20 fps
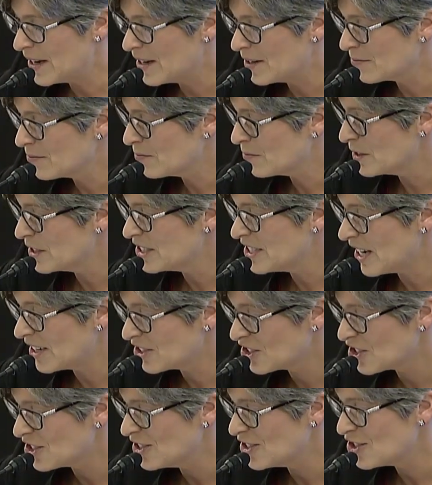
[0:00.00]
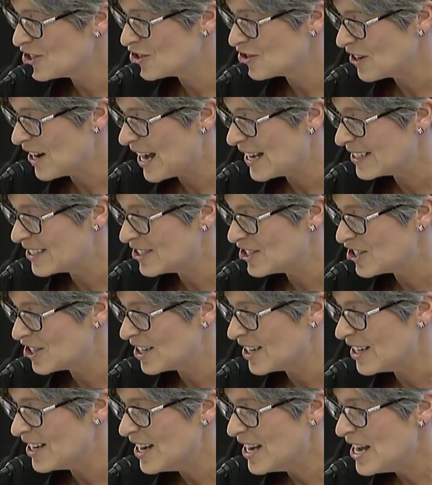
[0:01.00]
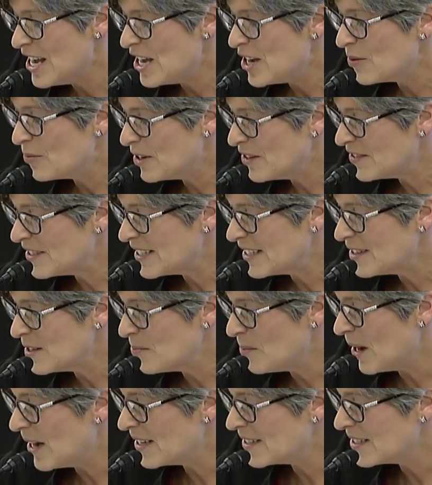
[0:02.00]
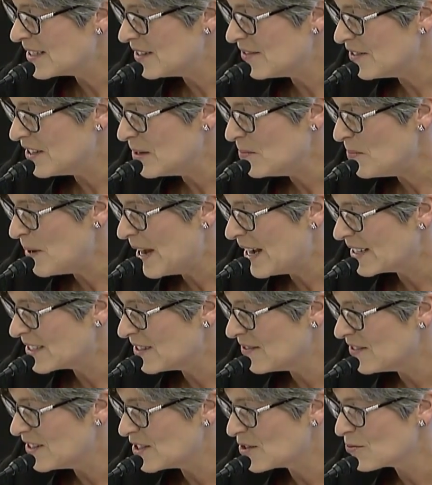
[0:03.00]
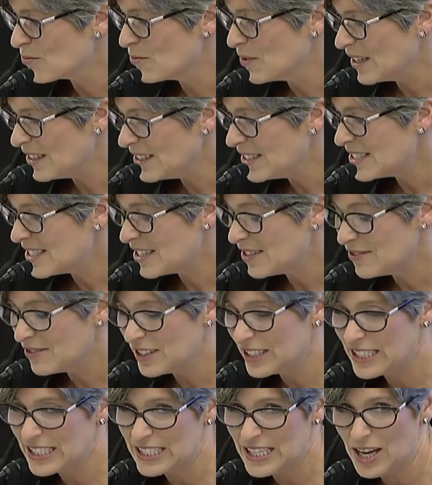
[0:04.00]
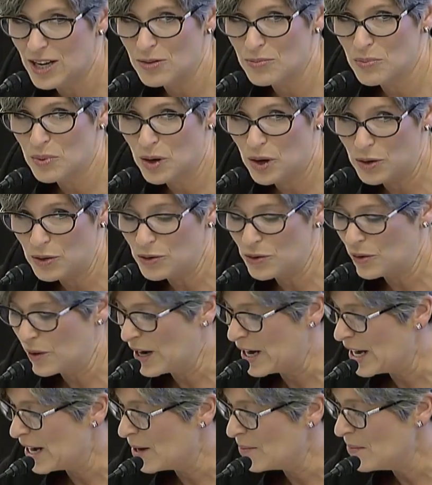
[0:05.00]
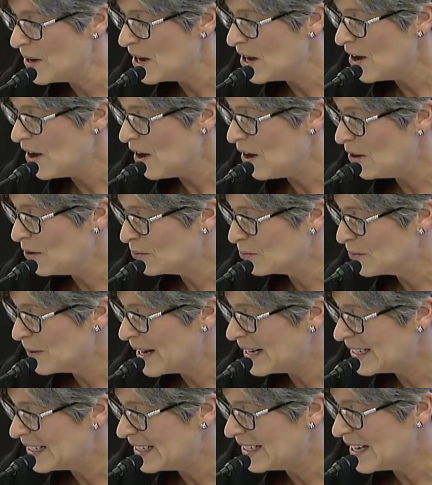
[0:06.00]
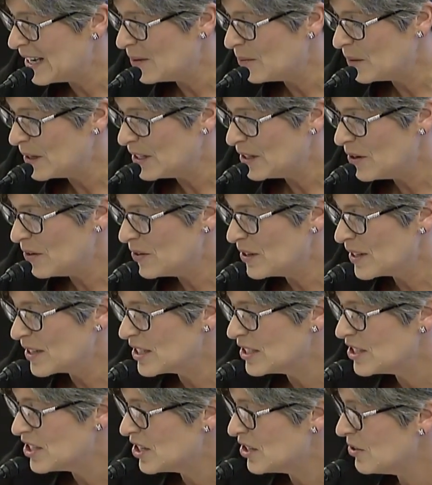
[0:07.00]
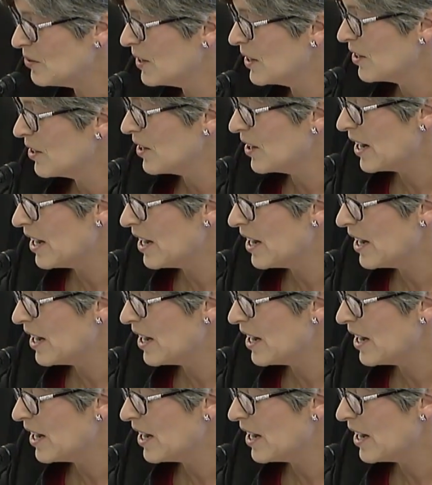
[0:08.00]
reduction strategy. And we've seen the positive impact of this relatively young program already. And we know that continuing our